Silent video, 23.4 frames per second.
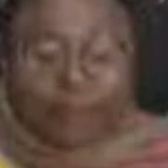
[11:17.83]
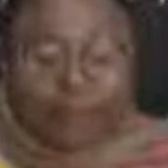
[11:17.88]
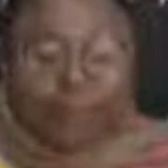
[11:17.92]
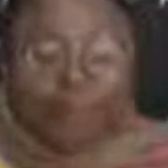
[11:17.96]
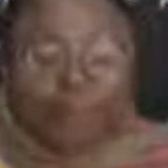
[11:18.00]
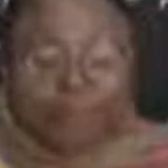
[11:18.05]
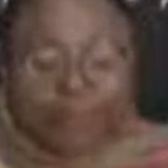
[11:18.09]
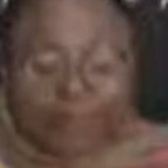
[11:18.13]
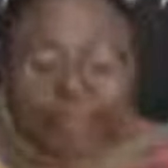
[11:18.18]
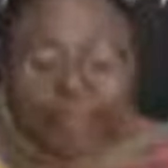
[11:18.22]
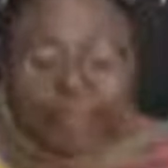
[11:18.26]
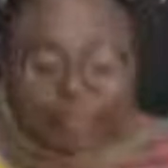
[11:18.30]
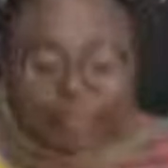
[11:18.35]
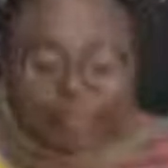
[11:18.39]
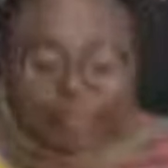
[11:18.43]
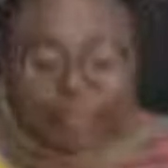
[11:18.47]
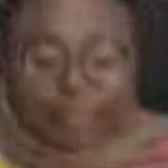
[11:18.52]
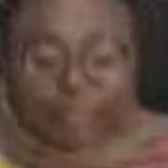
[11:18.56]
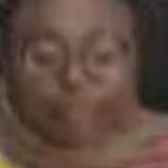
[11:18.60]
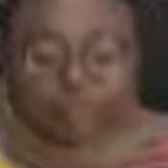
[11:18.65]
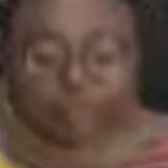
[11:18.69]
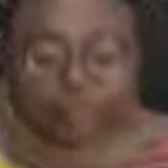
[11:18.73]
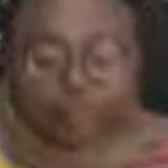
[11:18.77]
at
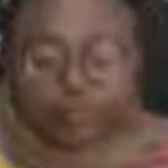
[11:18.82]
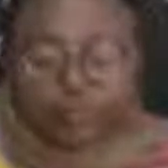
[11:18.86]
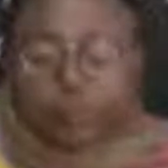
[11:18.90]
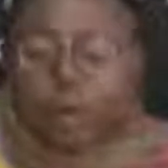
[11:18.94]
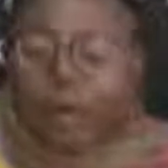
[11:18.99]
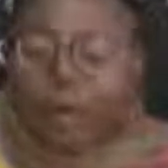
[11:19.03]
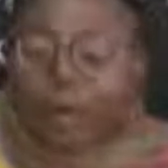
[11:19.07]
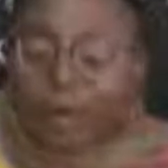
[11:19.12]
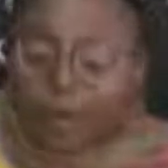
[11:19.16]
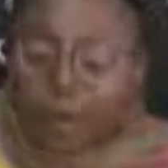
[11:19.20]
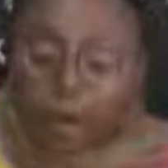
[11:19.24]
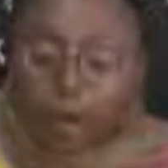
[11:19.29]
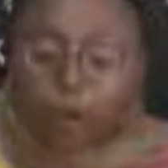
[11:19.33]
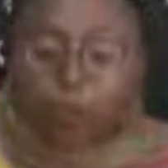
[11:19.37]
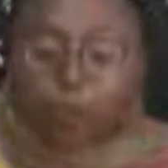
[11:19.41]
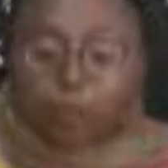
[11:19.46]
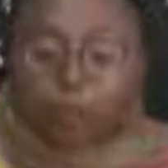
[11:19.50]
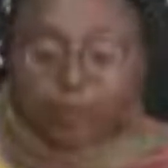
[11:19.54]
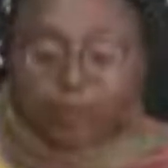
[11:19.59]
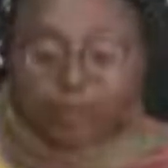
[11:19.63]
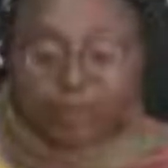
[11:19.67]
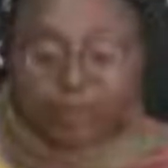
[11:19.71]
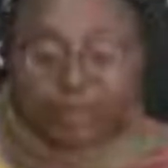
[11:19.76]
you. So I'm
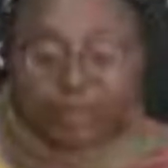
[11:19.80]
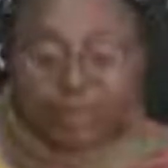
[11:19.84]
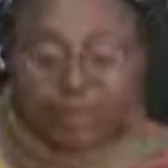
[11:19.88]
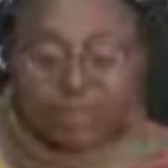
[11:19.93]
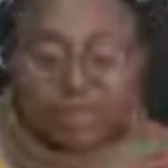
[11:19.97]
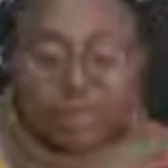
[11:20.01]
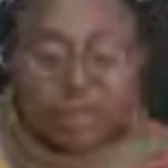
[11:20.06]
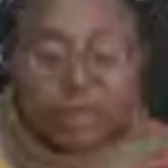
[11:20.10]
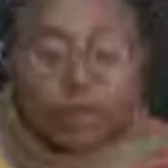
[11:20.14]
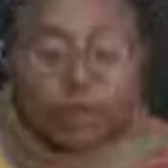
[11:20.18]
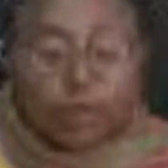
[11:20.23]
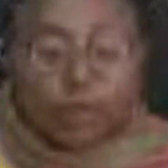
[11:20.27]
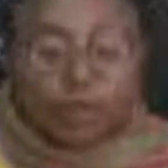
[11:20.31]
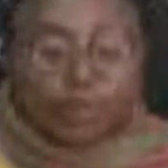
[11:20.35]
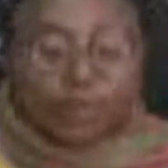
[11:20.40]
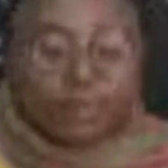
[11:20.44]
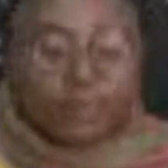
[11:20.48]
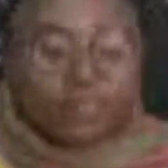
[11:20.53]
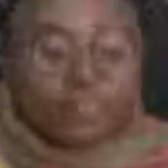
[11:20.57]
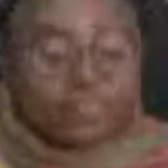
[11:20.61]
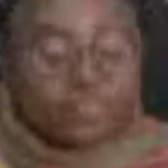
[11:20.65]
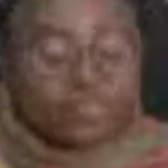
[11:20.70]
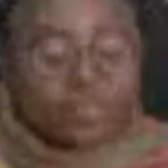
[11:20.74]
hoping that with
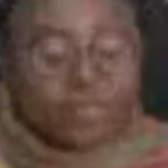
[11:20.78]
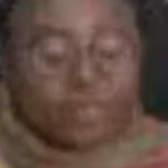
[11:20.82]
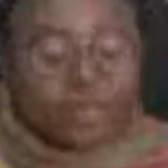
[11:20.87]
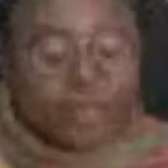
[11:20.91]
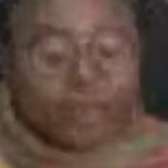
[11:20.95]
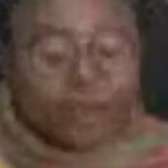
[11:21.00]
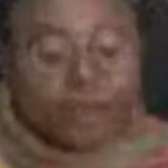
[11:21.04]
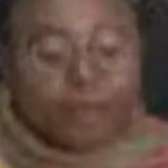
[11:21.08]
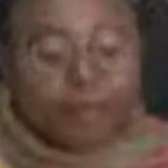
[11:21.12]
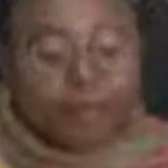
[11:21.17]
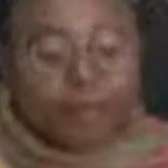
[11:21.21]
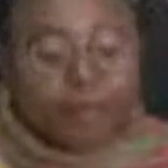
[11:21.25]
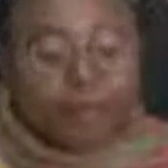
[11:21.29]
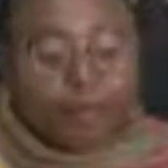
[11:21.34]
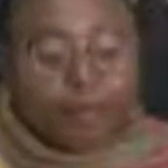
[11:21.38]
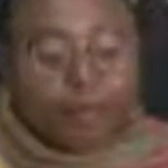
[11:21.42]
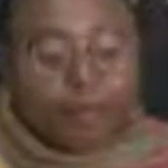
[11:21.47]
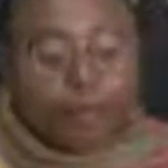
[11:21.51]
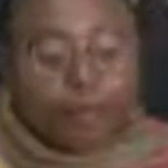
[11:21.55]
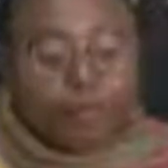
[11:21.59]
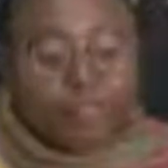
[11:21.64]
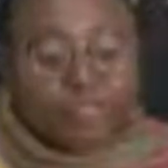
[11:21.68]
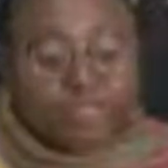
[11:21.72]
this
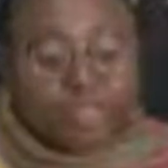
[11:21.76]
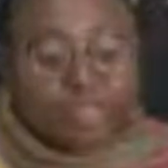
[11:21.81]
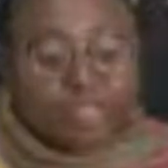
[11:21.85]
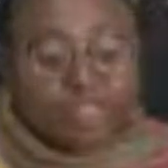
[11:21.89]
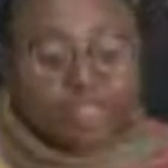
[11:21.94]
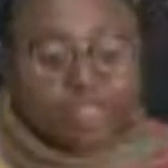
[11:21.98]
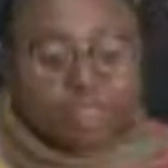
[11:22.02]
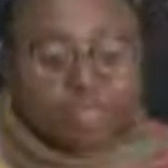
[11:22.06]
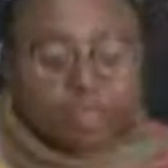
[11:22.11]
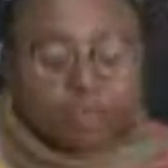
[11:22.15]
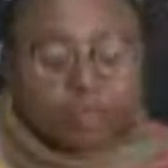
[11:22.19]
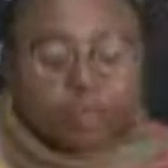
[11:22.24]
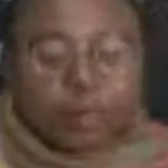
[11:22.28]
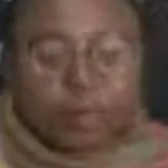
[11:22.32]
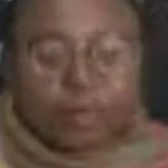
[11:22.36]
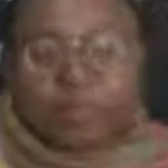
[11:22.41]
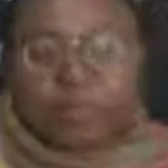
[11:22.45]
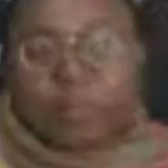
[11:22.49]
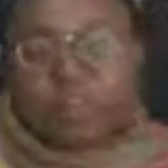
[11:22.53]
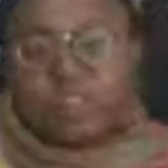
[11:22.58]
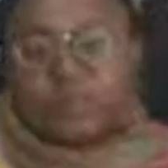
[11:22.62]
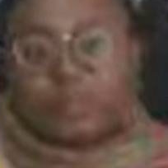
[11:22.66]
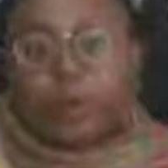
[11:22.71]
session,
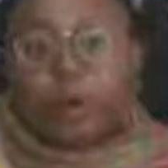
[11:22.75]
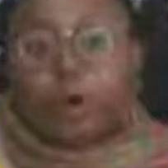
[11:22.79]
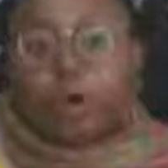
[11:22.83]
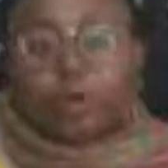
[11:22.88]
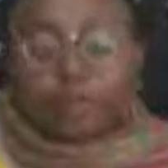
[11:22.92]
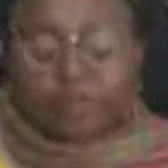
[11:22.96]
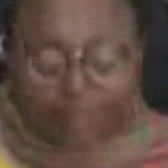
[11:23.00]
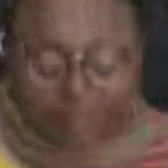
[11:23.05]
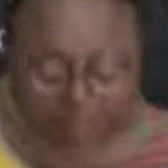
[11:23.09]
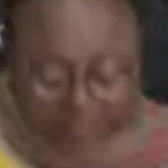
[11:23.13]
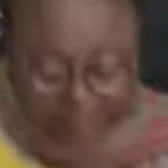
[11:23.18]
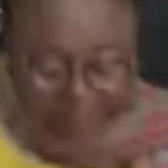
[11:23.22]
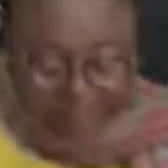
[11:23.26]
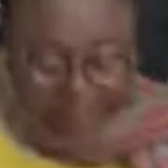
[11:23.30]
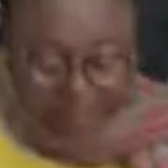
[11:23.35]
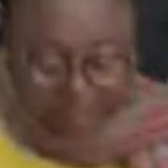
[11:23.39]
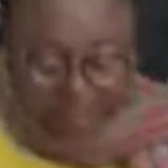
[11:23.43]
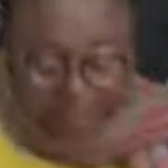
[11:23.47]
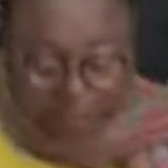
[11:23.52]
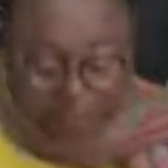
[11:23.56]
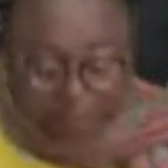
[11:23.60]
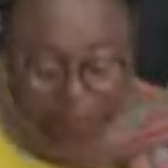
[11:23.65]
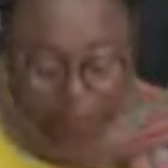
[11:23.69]
with this podcast,
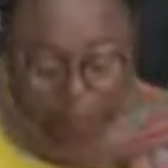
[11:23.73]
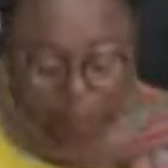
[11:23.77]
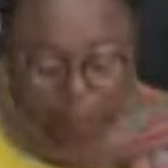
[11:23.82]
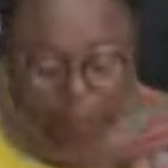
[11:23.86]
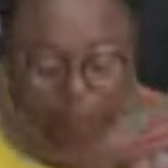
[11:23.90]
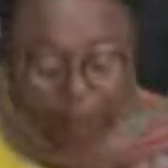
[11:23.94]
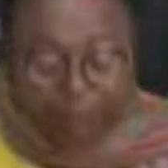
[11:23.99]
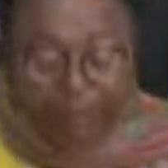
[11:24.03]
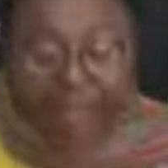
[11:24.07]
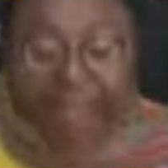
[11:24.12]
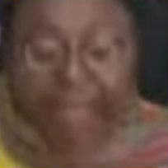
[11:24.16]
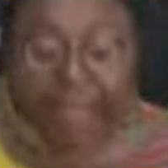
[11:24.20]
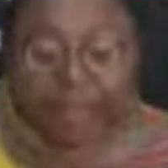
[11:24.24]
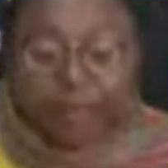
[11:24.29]
we will be